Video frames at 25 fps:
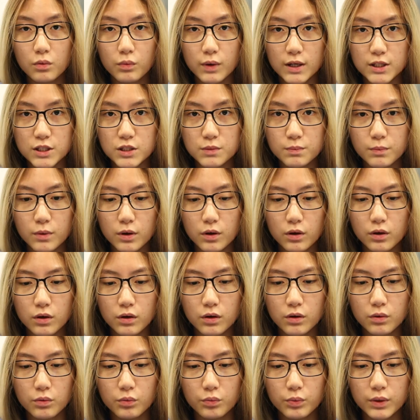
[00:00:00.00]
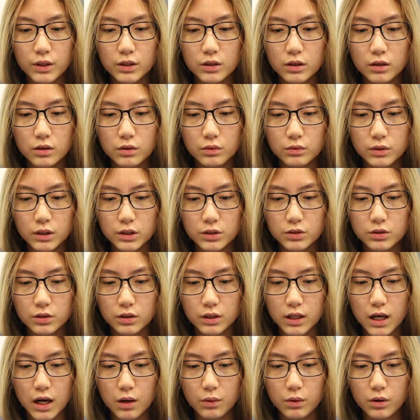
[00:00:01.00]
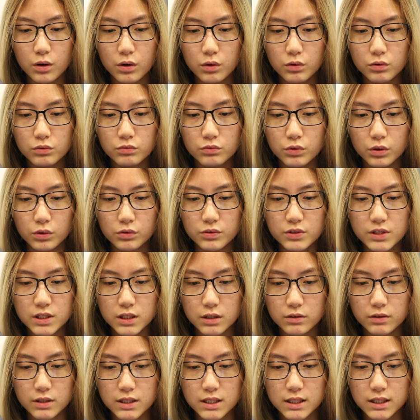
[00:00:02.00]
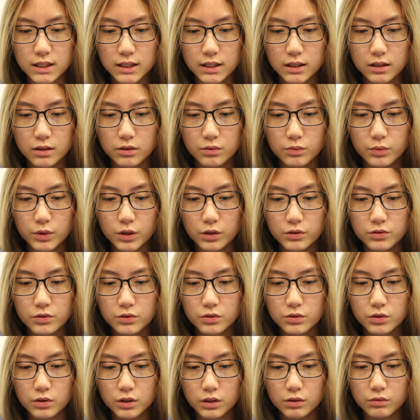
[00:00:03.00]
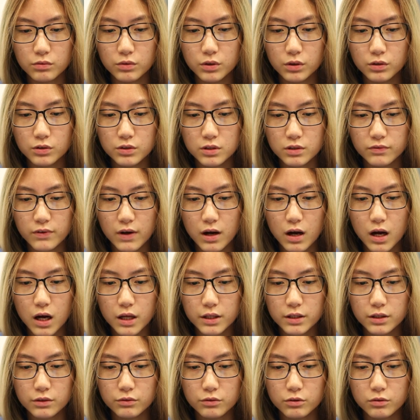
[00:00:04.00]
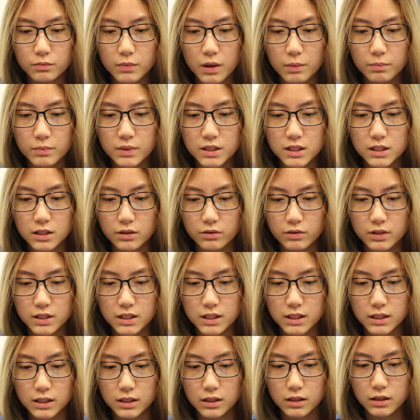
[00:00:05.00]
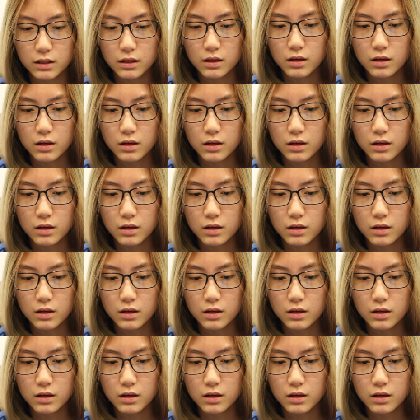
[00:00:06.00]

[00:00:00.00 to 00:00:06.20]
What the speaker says: What's more, we not only took our own roles seriously, we also took the roles of our other group members seriously.